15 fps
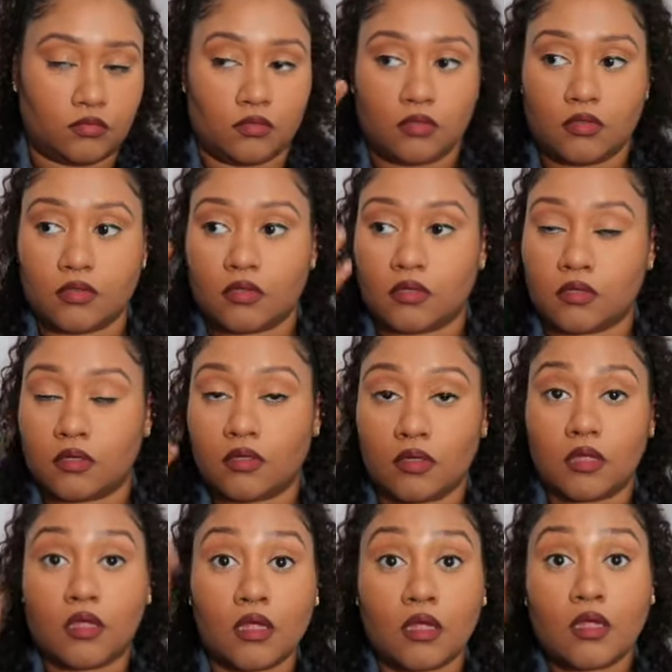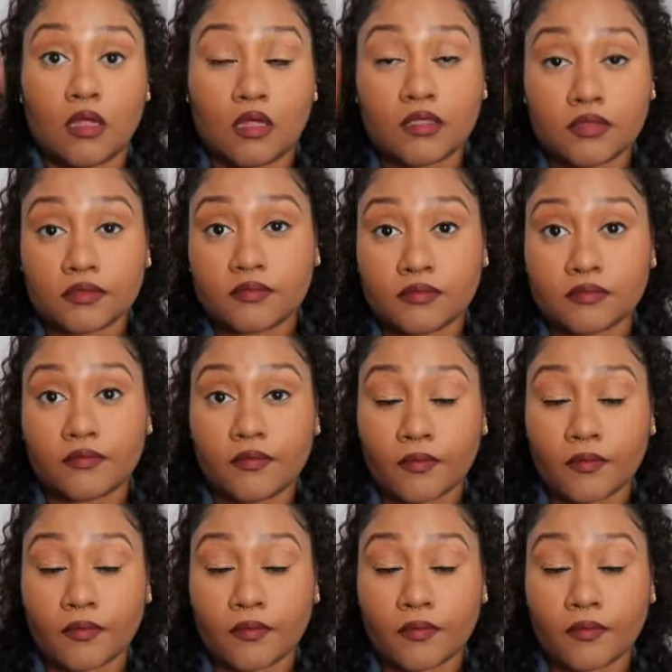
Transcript: No one is speaking in this clip.